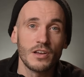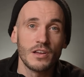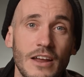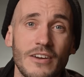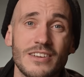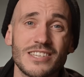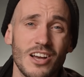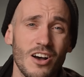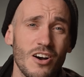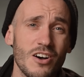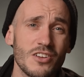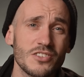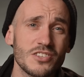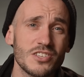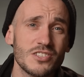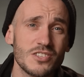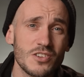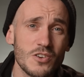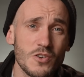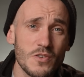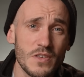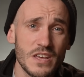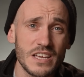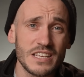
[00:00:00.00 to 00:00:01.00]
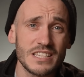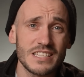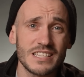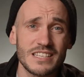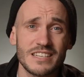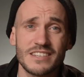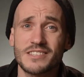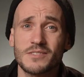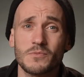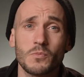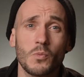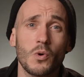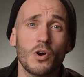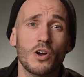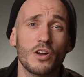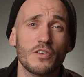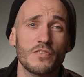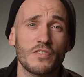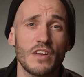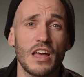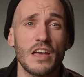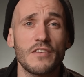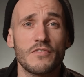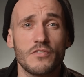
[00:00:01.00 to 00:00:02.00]
Now, it's hard to do this and it doesn't work
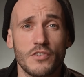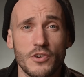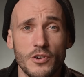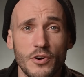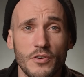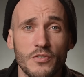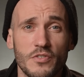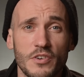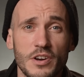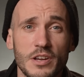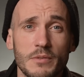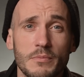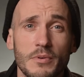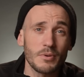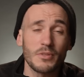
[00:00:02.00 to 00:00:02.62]
for every offering,